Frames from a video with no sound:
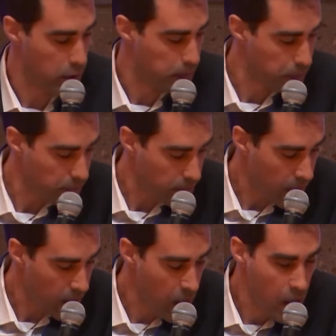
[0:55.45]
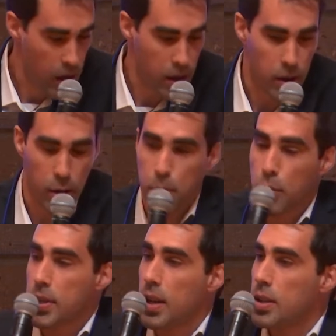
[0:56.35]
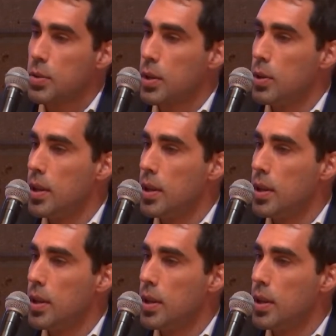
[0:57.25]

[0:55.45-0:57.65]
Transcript: digital technology, and that's really important.